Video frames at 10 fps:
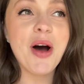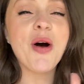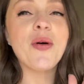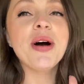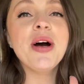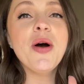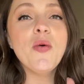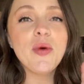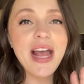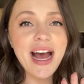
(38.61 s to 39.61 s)
Oh,
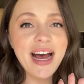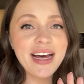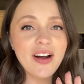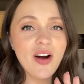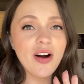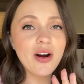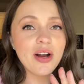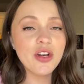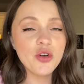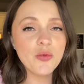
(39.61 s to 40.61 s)
we had
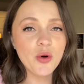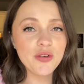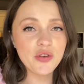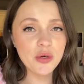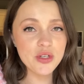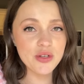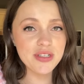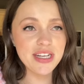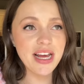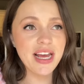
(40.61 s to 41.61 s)
our newborn photo shoot
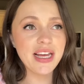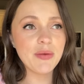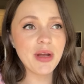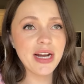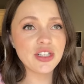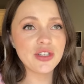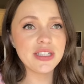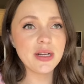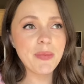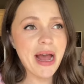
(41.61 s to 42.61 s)
today, and we actually
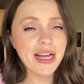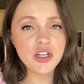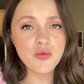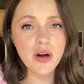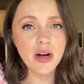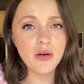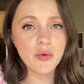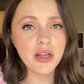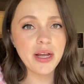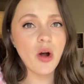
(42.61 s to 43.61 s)
did a package where
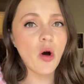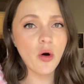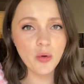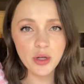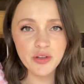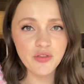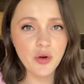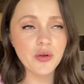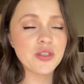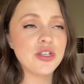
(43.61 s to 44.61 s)
we like all were in the
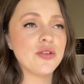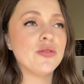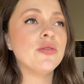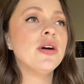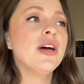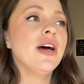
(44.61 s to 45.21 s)
photos too.